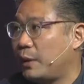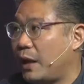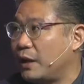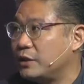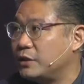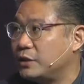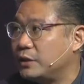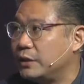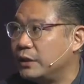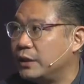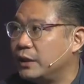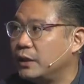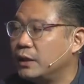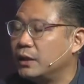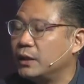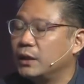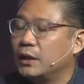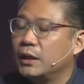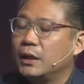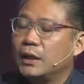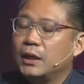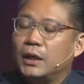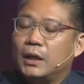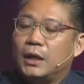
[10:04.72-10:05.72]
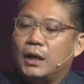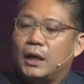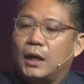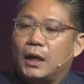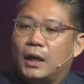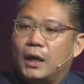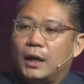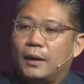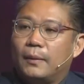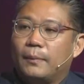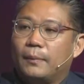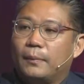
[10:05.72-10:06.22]
plastic.
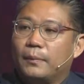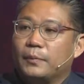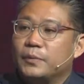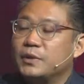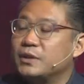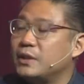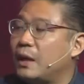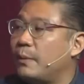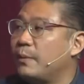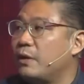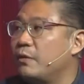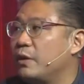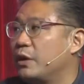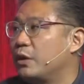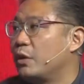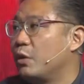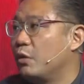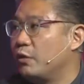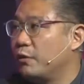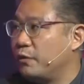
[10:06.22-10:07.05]
Some even go